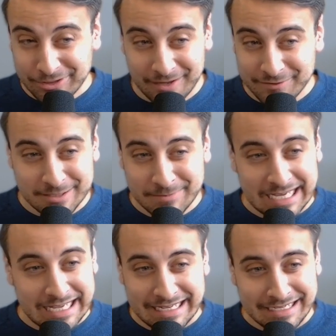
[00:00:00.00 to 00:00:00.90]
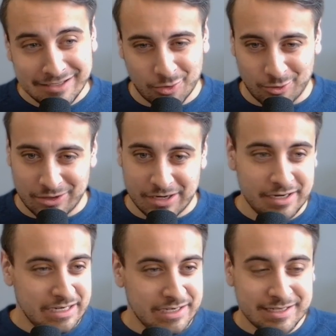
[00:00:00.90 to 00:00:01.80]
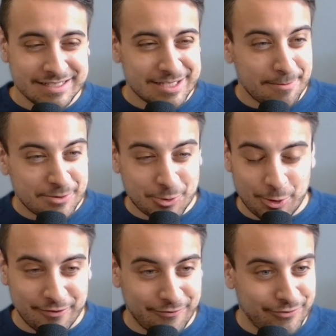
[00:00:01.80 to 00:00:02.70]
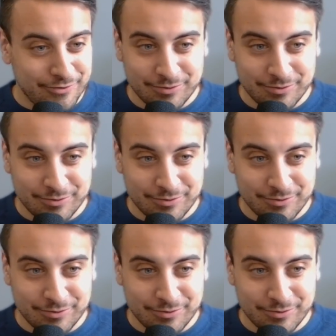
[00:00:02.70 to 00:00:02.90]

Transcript: of some kind or some sort of,